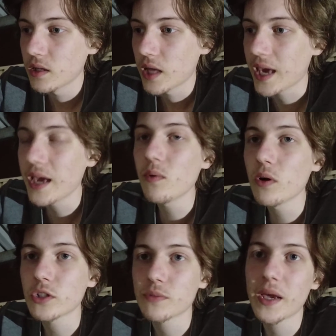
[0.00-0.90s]
He
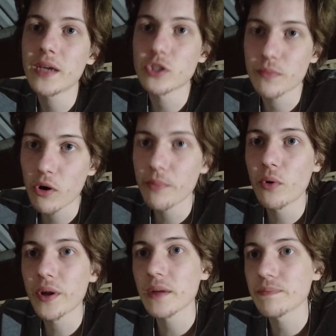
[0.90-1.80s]
wants me, tomorrow
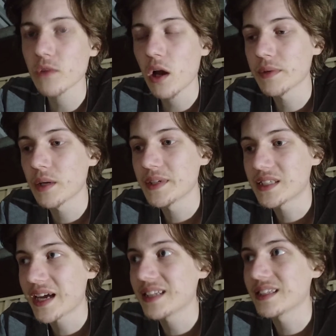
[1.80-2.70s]
morning, I'm going to be
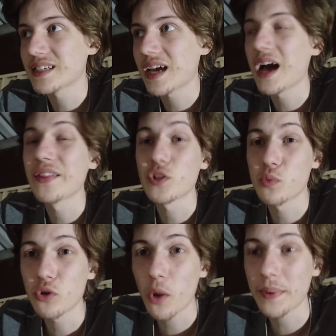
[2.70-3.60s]
taking this car. This will
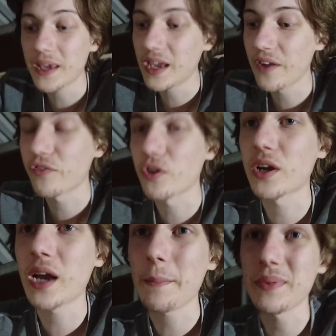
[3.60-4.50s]
not be here for a
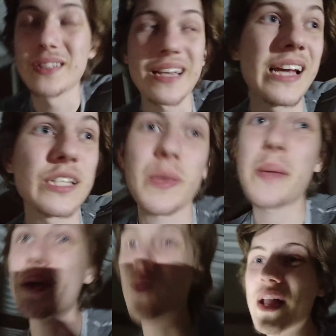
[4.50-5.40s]
couple of days,
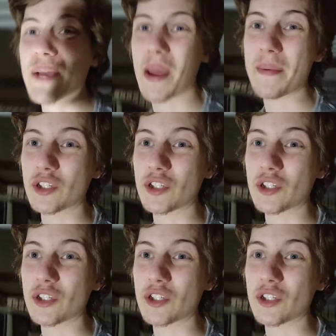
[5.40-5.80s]
maybe a week, maybe